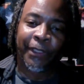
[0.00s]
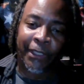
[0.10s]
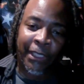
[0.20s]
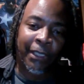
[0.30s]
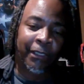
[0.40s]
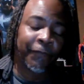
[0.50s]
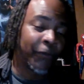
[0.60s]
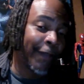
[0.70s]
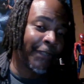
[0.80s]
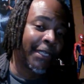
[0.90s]
And again, if
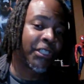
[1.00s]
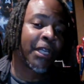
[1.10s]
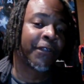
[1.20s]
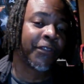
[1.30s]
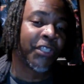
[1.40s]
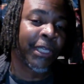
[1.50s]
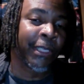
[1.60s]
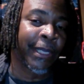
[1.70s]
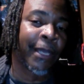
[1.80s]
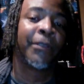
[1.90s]
you haven't had a chance to check
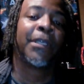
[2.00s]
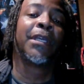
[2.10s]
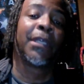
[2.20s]
it out,